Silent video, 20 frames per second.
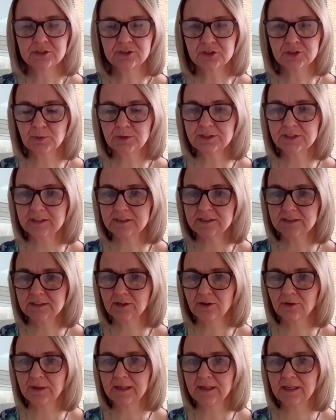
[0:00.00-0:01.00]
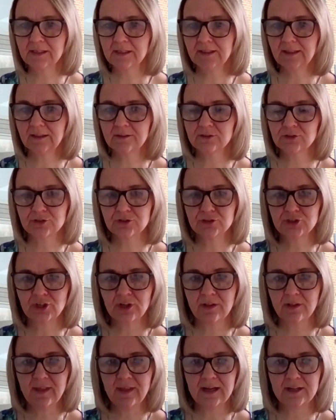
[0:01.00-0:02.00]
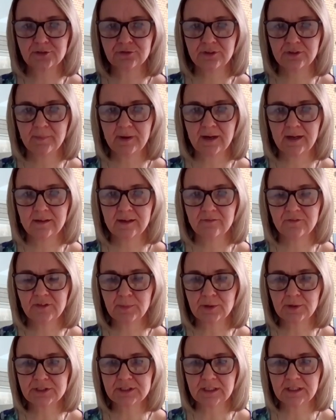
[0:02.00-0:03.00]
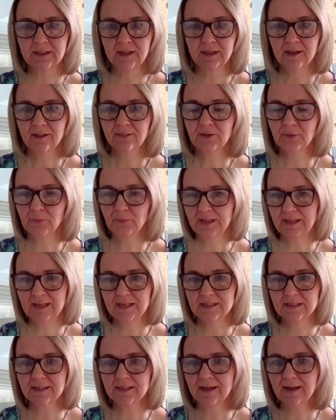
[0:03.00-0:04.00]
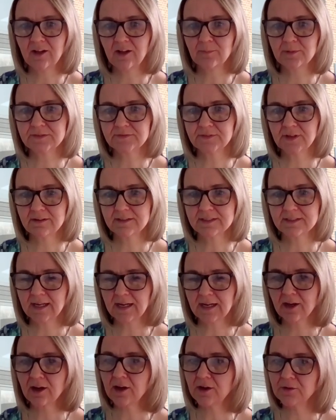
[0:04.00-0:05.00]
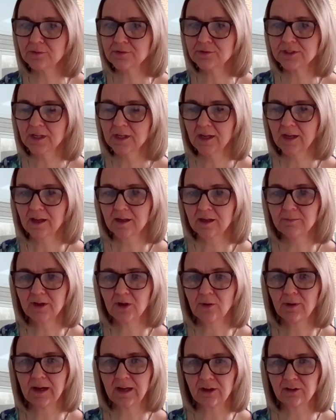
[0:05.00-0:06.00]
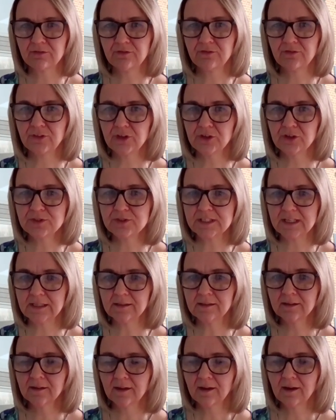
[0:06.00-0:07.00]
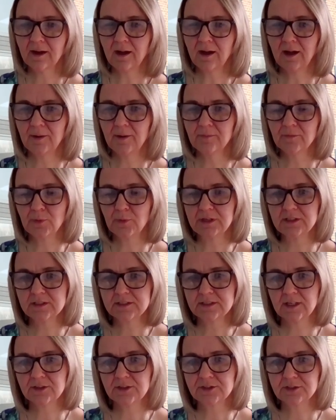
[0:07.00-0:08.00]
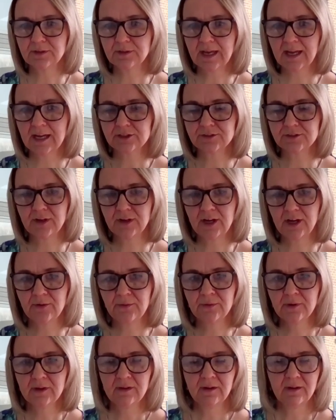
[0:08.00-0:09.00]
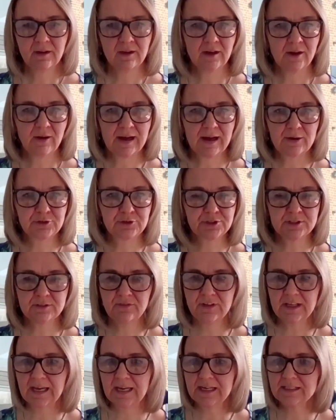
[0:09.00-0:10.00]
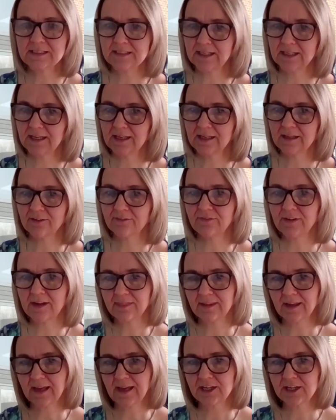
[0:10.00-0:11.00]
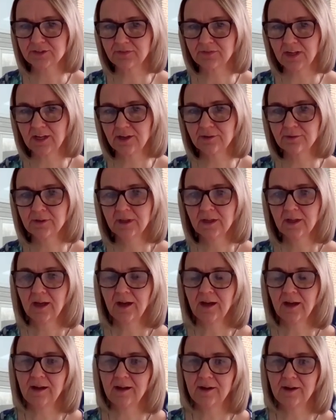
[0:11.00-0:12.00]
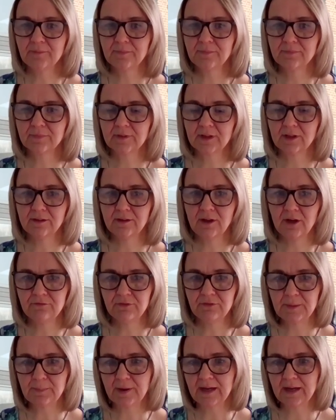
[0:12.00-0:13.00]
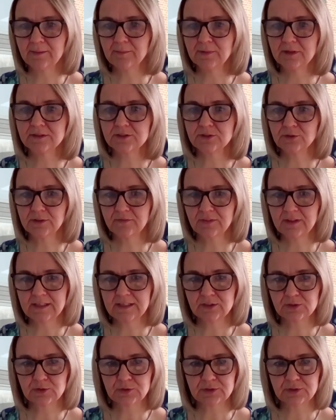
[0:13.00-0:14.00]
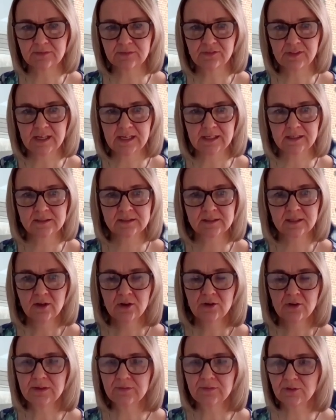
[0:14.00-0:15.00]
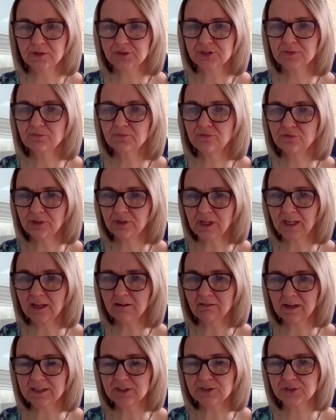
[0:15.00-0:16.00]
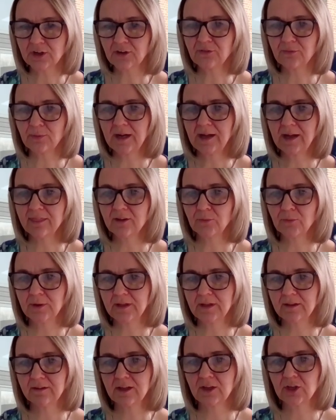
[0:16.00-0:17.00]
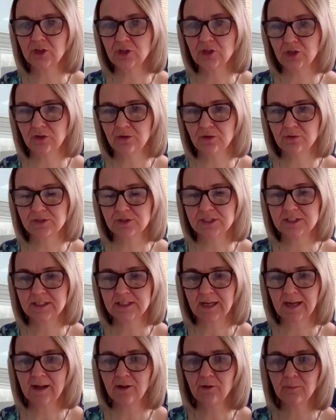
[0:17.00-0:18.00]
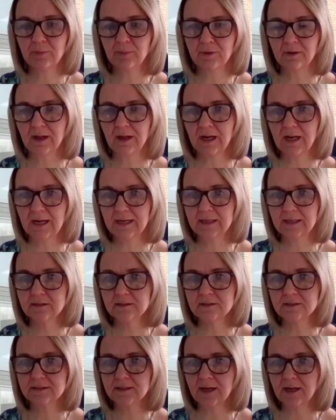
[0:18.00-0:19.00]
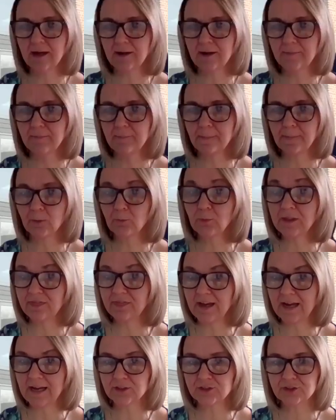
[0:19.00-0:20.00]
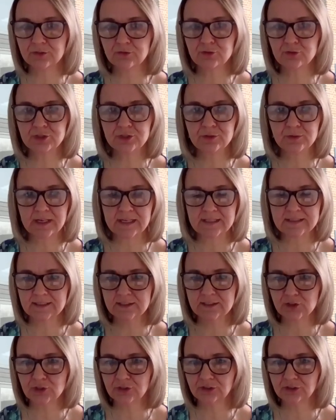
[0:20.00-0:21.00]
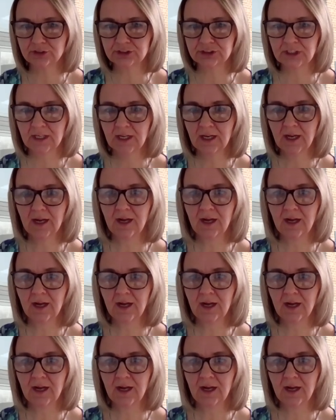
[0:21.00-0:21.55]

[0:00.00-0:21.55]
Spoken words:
Just wanted to quickly touch on that to remind everybody that we're here to help as far as that goes. It can be quite confusing when you start to do a cash flow. You know, how does the VAT affect the cash flow, loan repayments and all of these sorts of things. We've got some really great software that we can use to help clients with that. So do get in touch